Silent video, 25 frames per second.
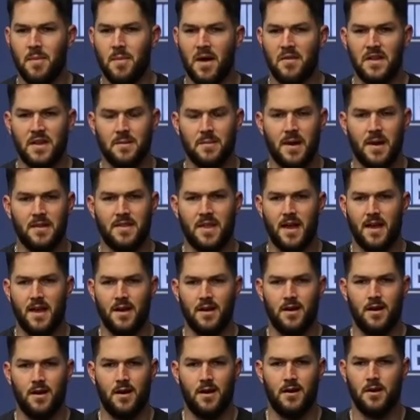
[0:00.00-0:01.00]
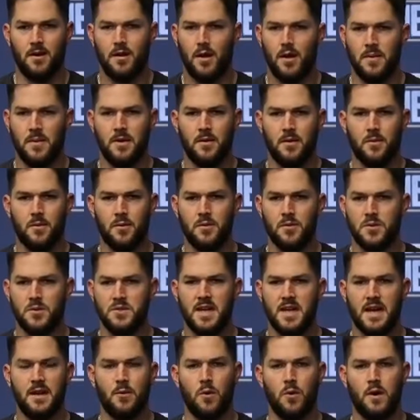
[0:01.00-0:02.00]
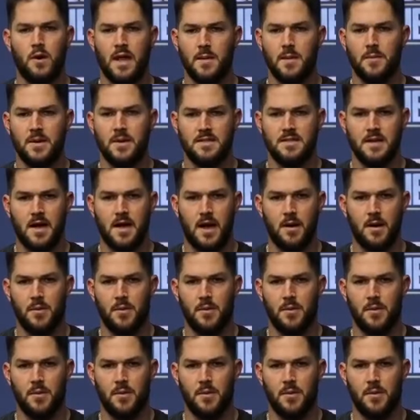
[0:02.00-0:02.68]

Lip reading: not thinking about that at all. I mean, we're taking it one game at a time.